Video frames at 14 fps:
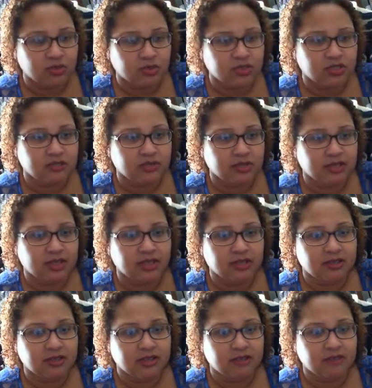assimilated
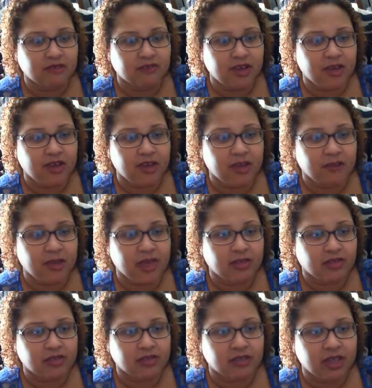some of um,
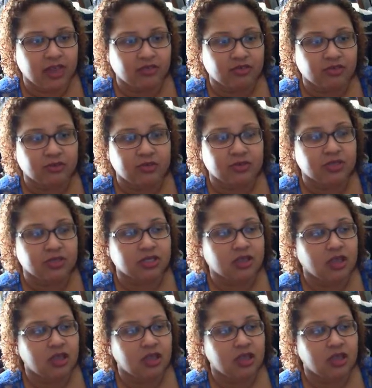Hathor's attributes.